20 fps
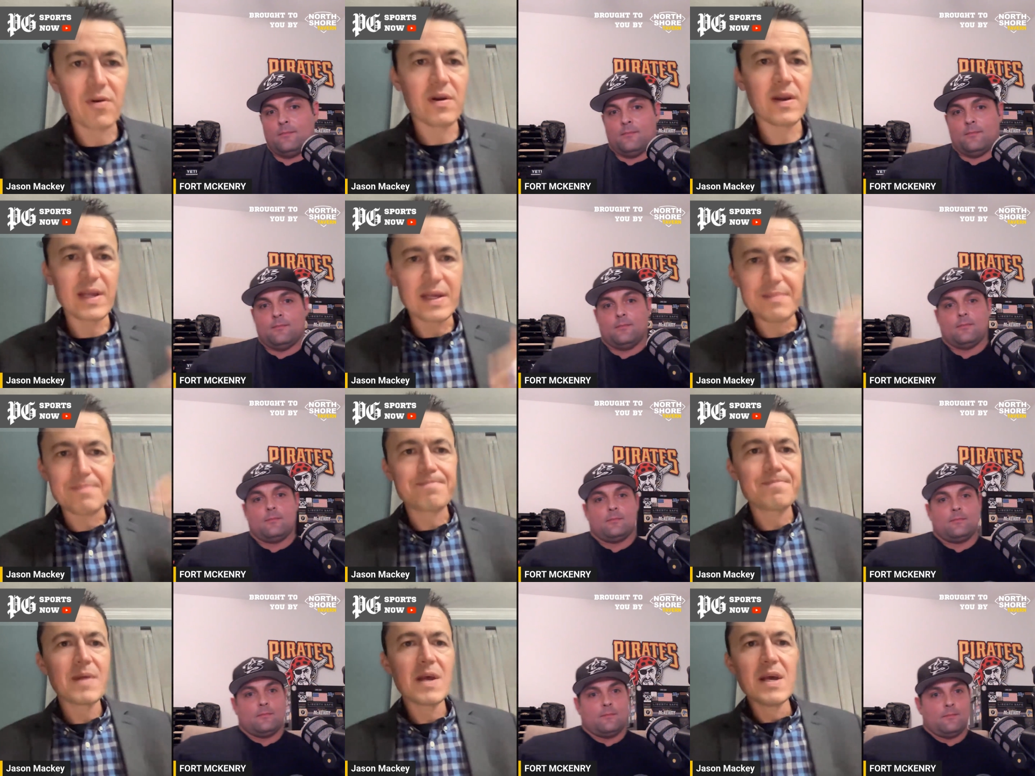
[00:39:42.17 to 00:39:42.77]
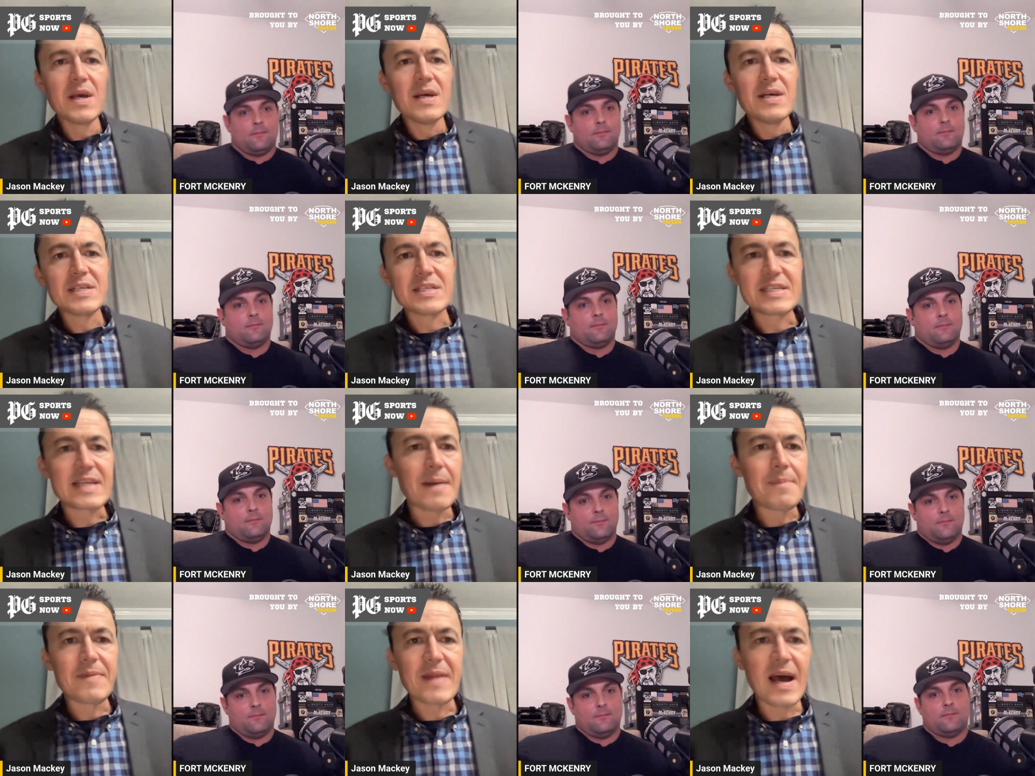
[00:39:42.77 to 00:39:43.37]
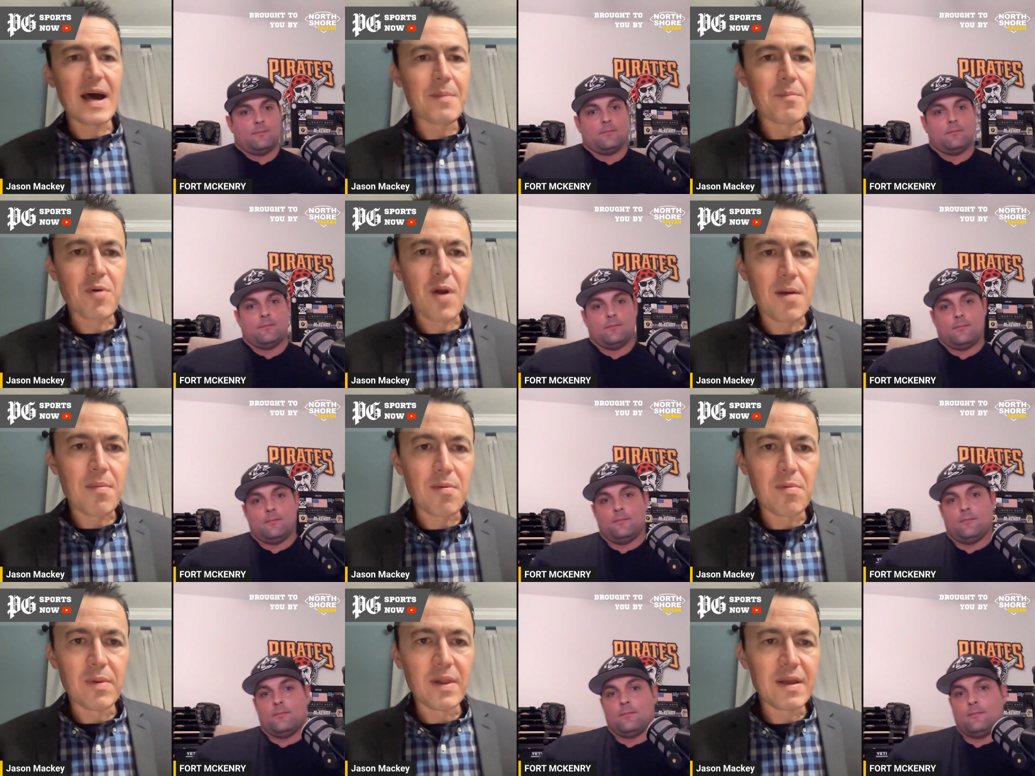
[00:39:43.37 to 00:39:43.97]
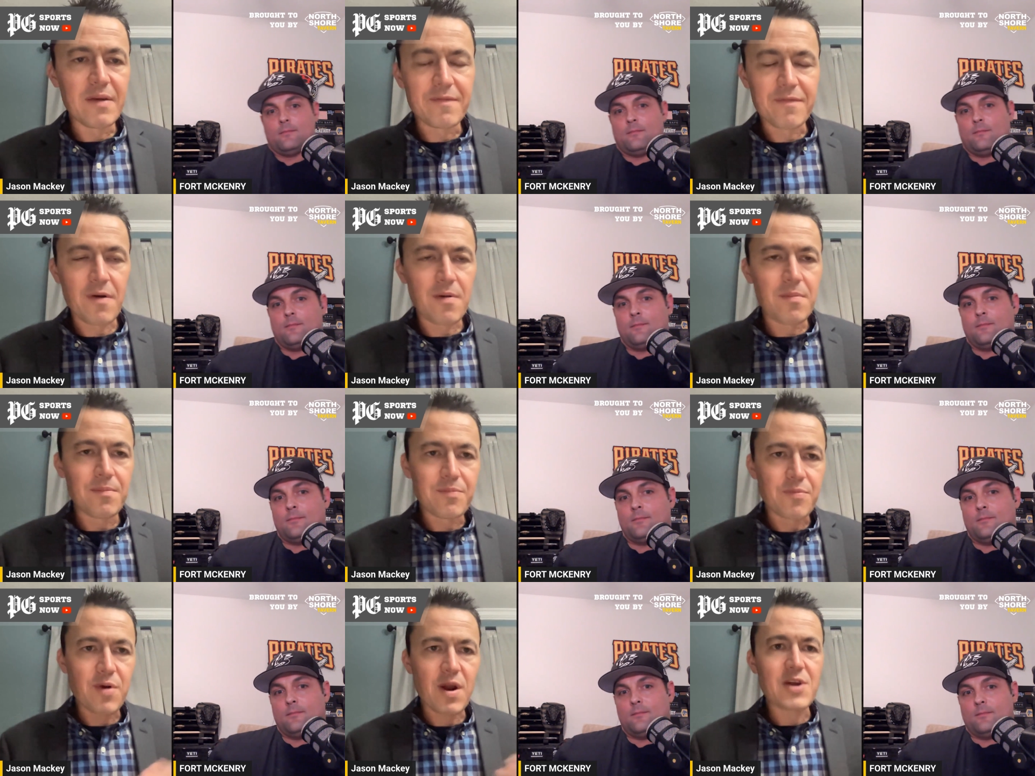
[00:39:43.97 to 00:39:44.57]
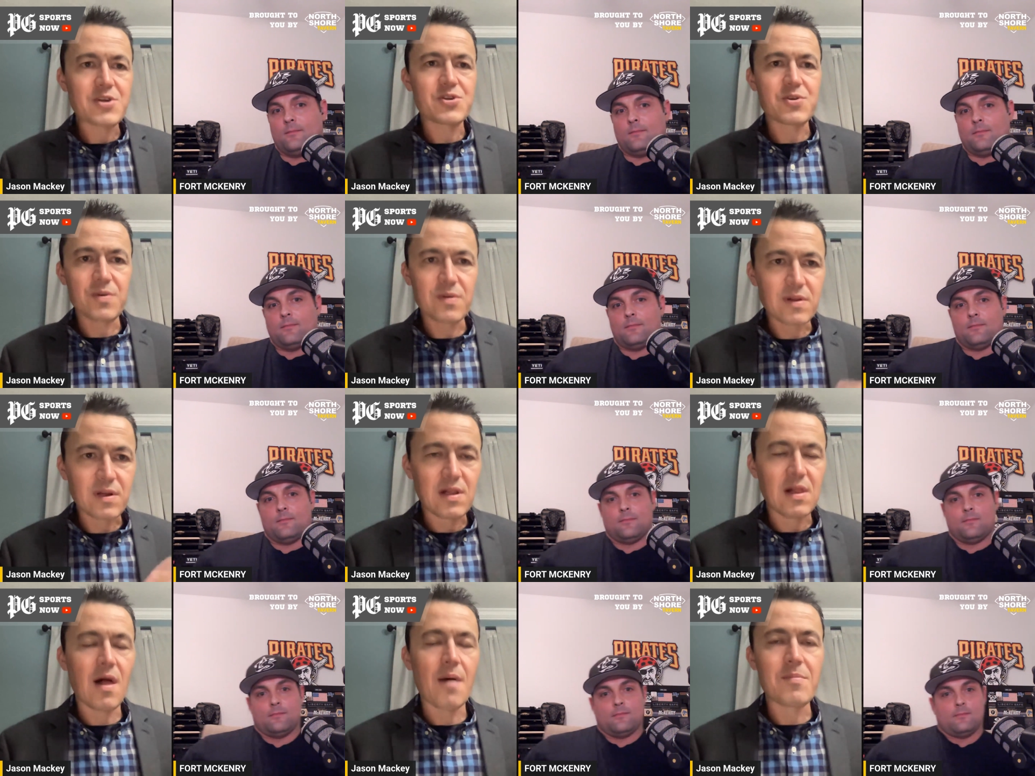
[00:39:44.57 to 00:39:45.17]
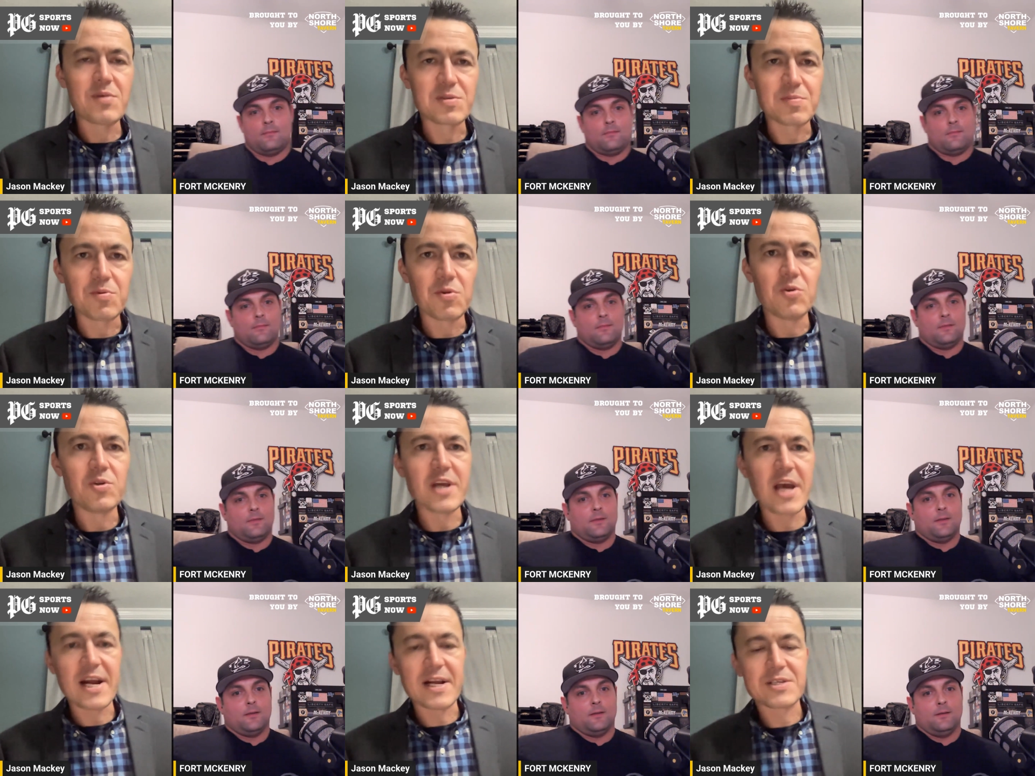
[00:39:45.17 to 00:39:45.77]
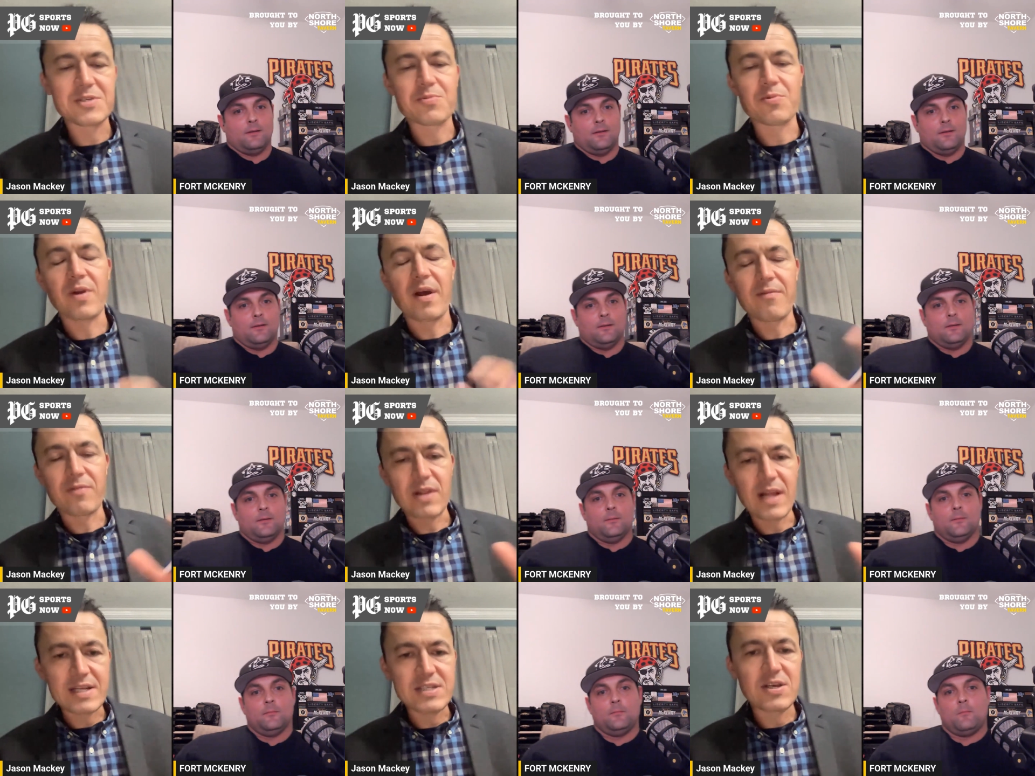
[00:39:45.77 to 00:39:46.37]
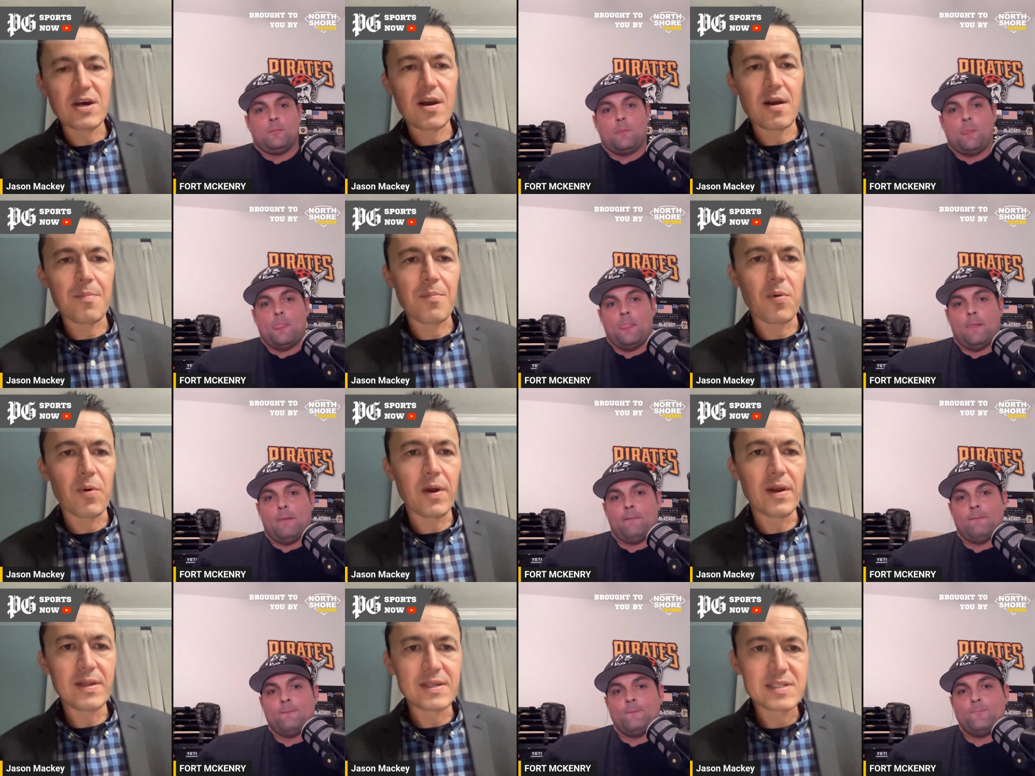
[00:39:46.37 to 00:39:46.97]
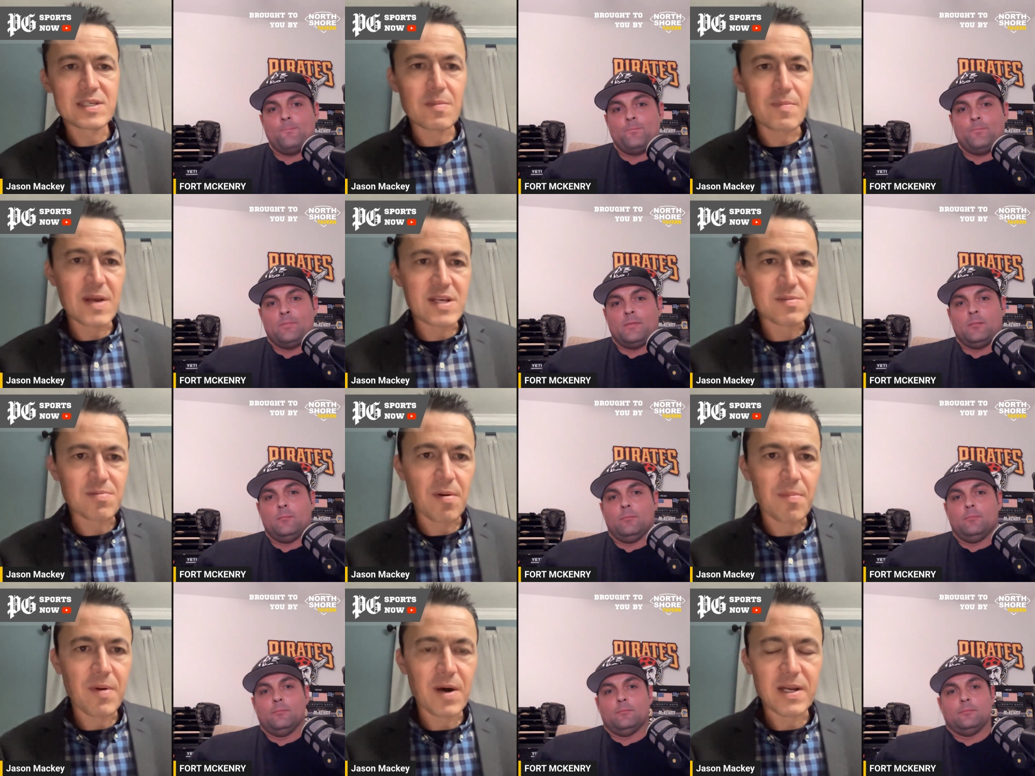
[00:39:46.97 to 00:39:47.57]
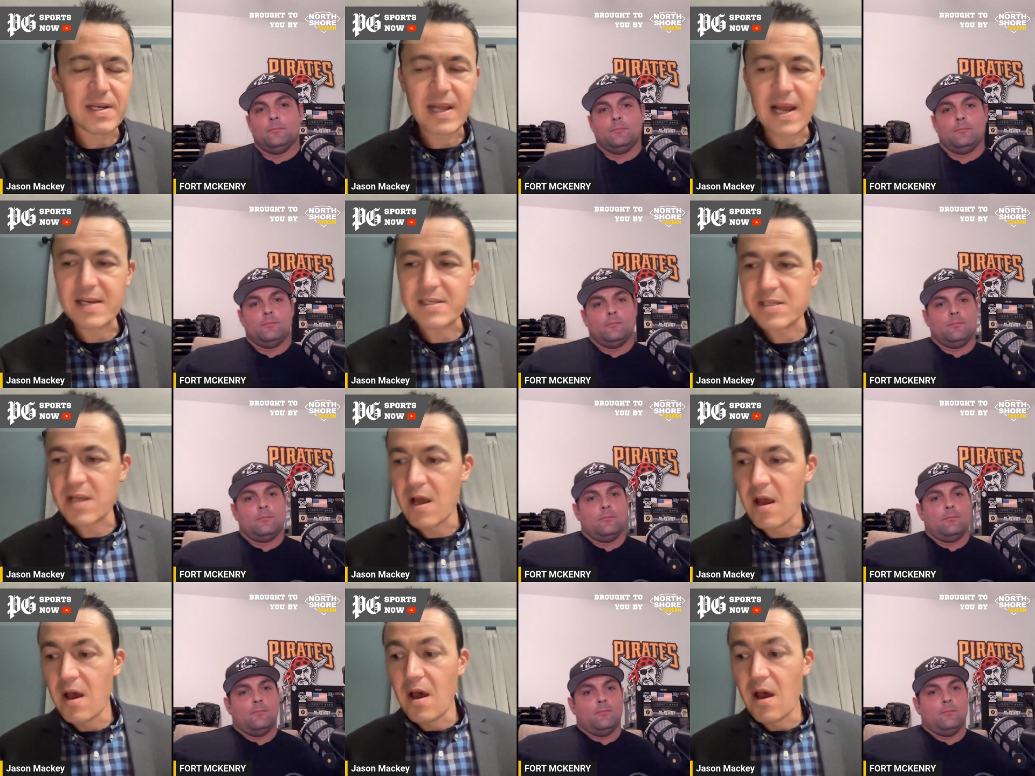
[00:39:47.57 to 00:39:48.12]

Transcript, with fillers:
Speaker 1: And he step down probably from pressure, the Columbus Blue Jackets, whatever. That's not our point. It's the baseball podcast.